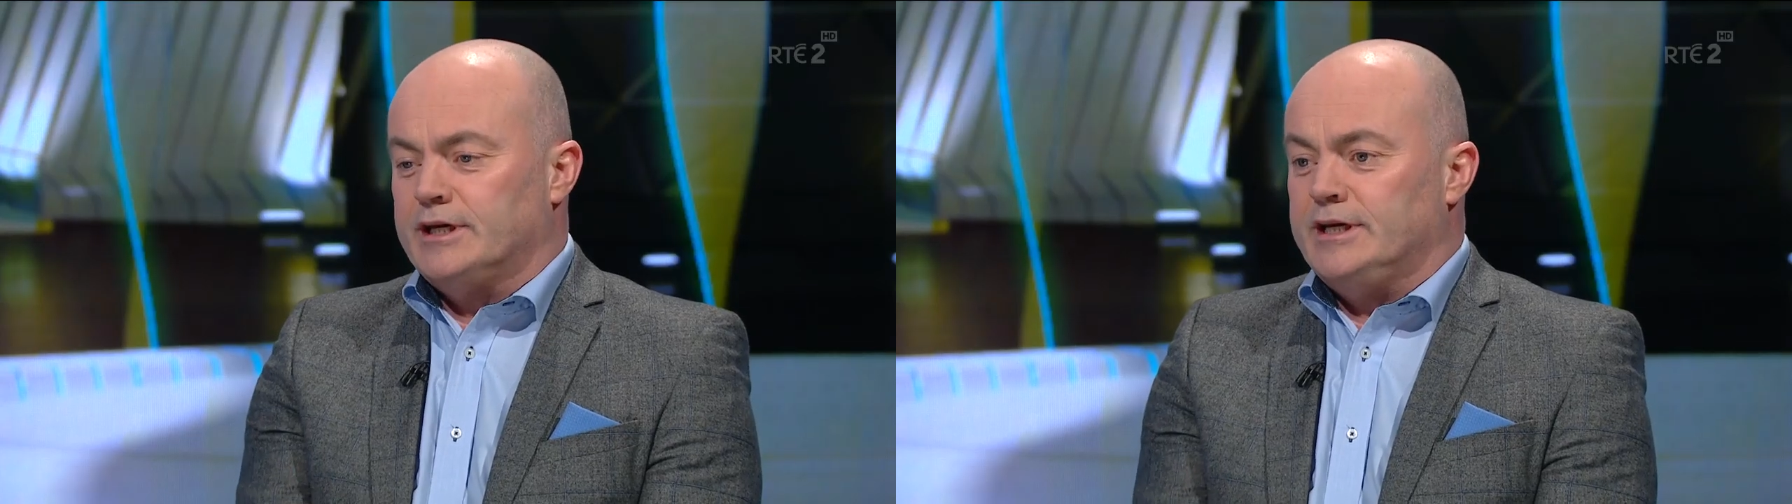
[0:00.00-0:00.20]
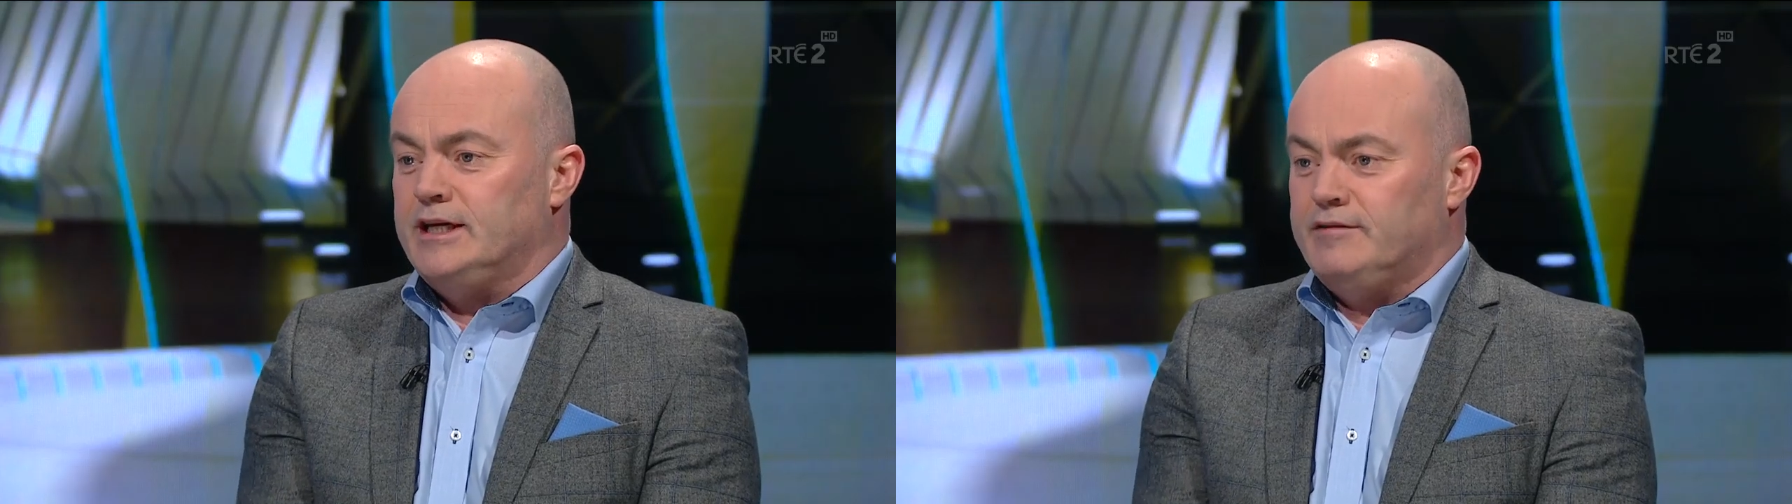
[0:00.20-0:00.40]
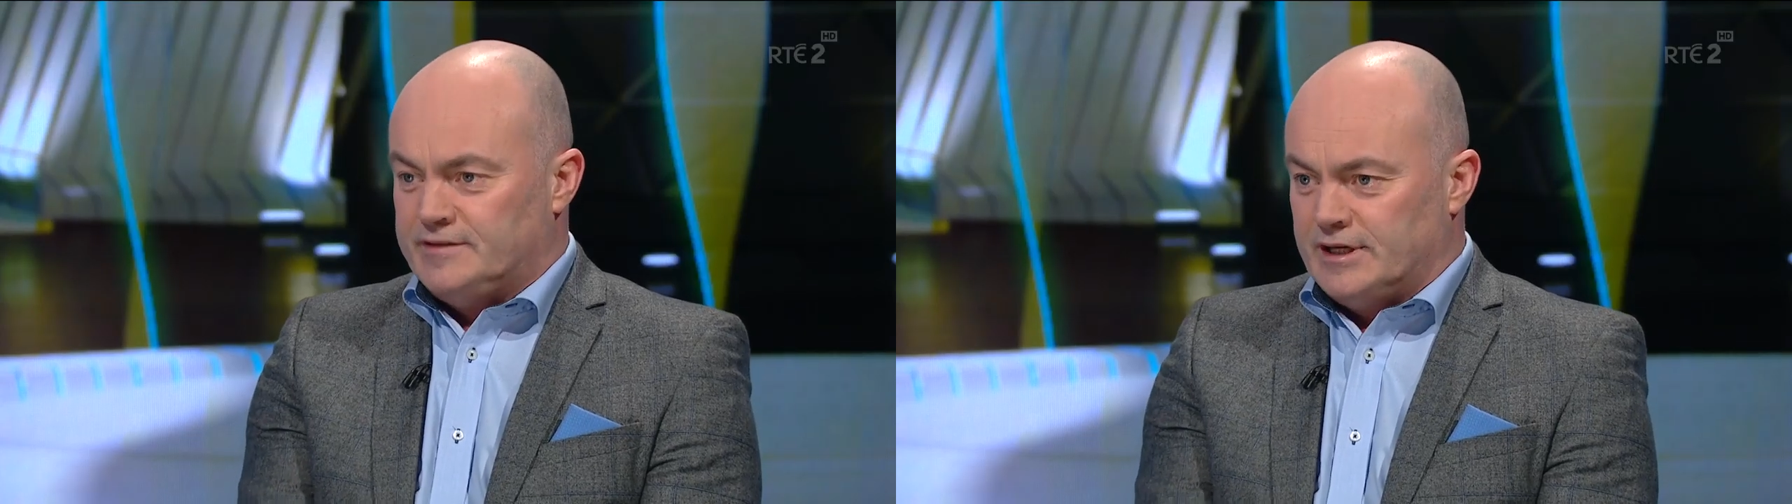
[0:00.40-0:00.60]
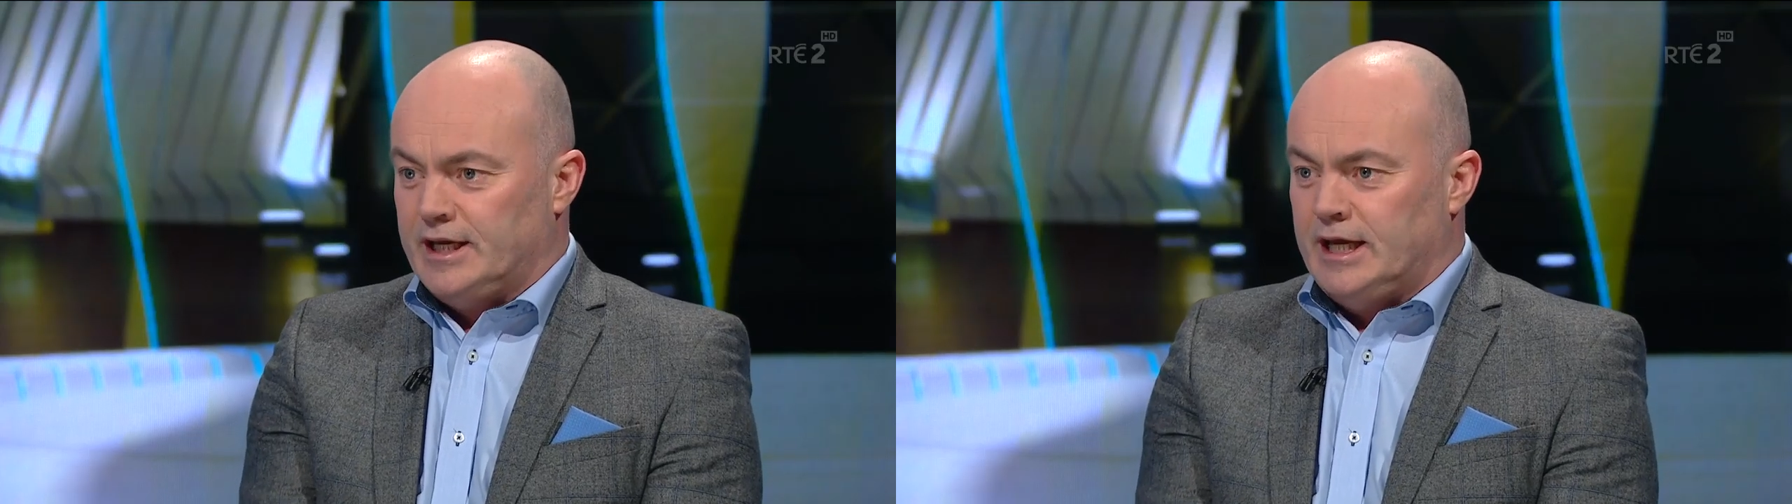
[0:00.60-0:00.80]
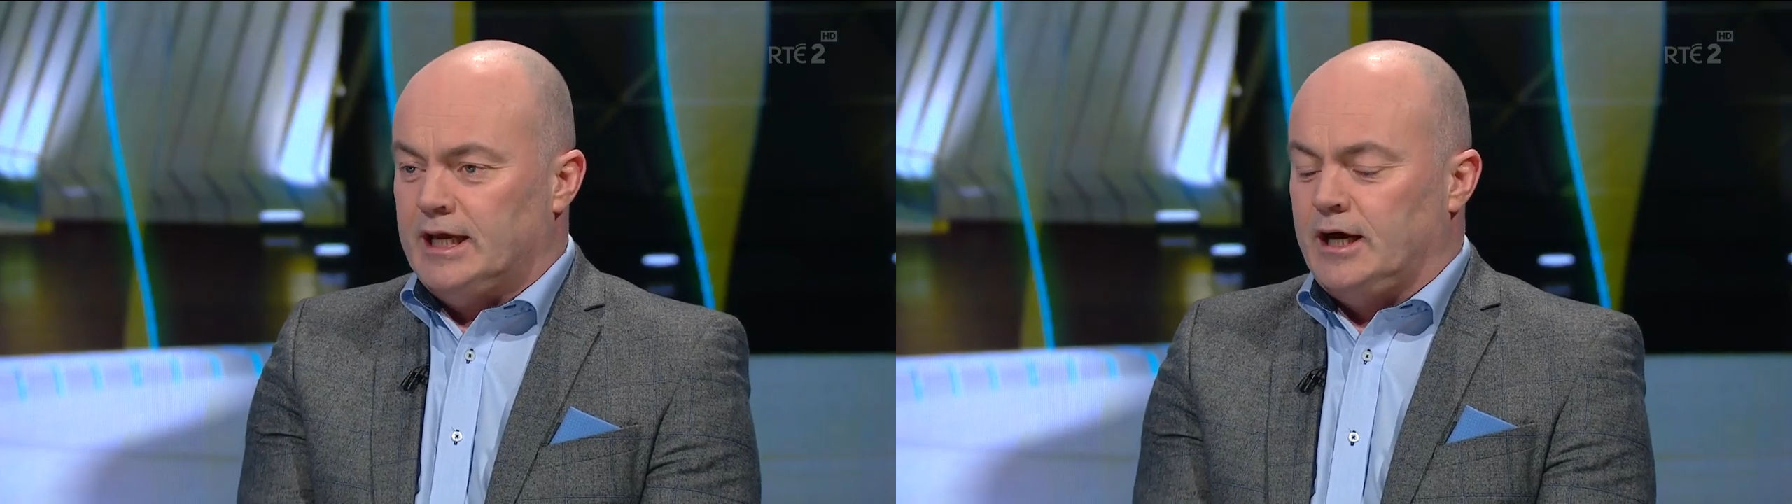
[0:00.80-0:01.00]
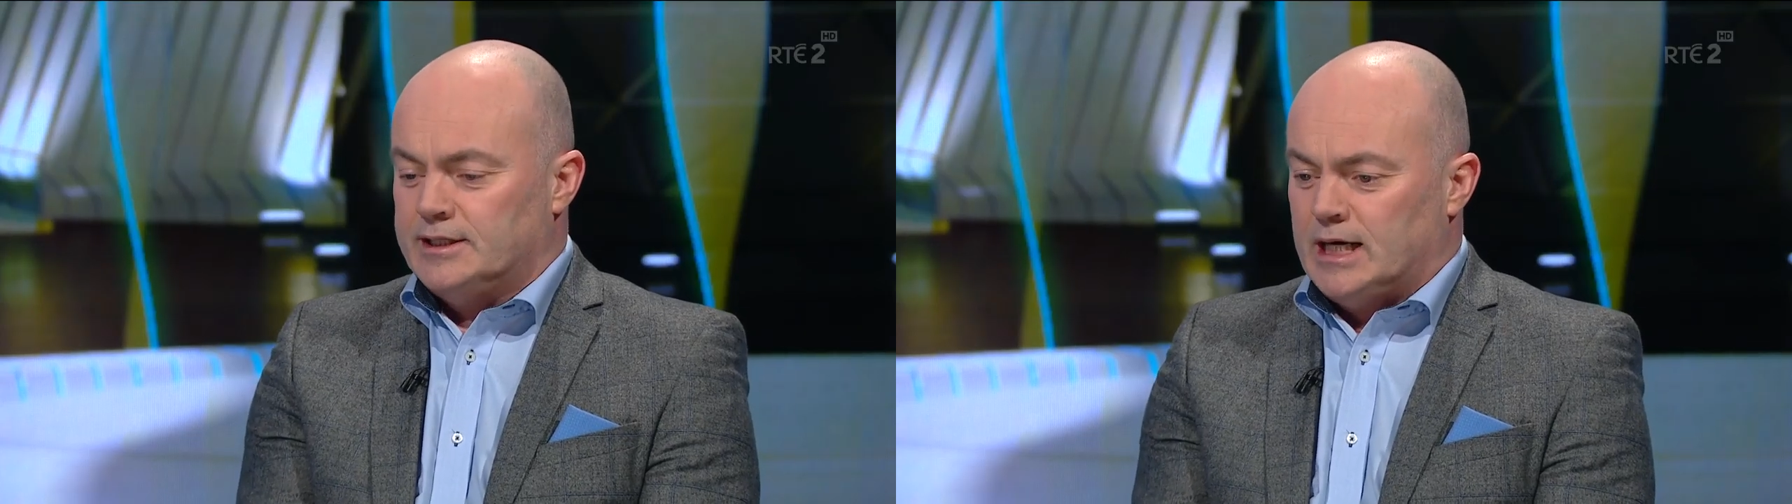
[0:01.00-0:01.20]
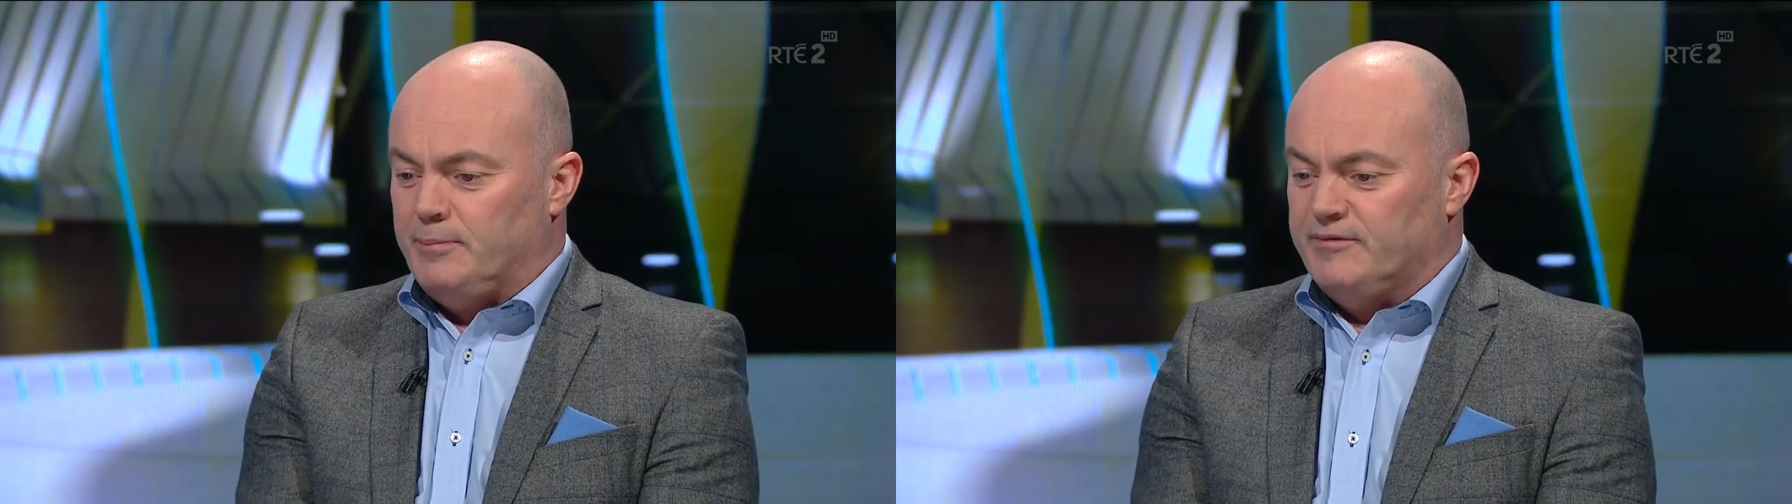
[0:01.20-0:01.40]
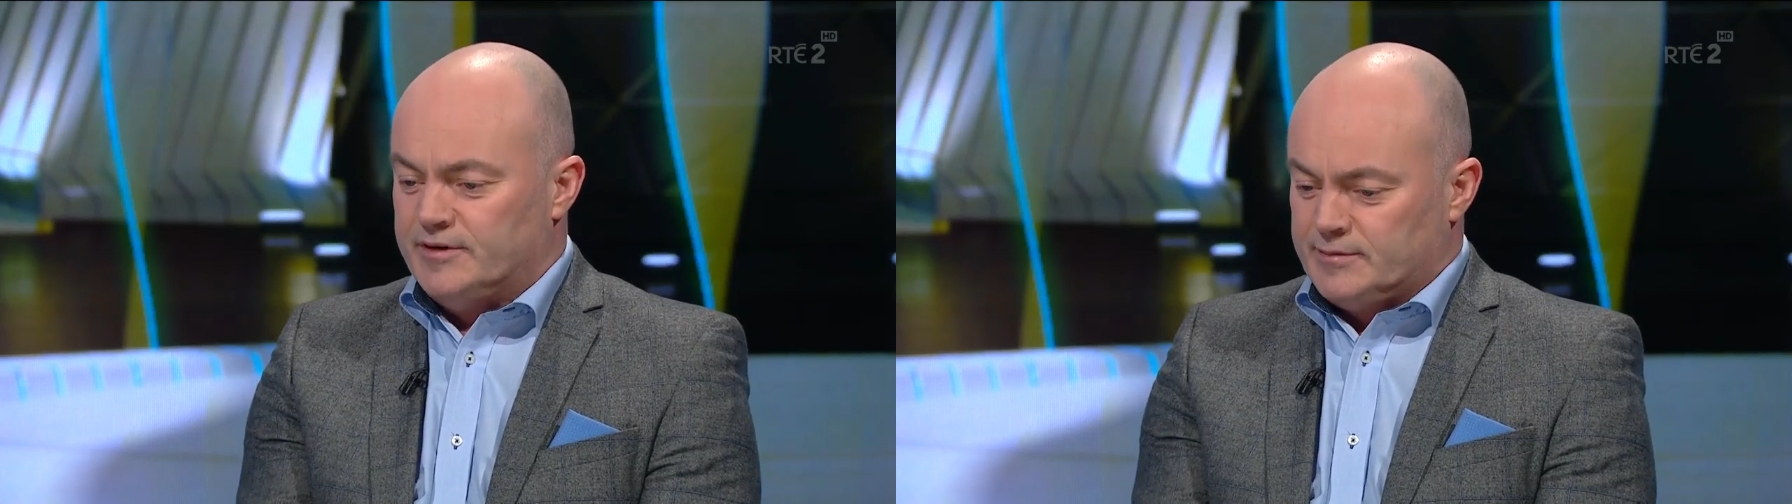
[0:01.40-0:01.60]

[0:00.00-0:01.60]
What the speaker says: Chaoimh today on top of it,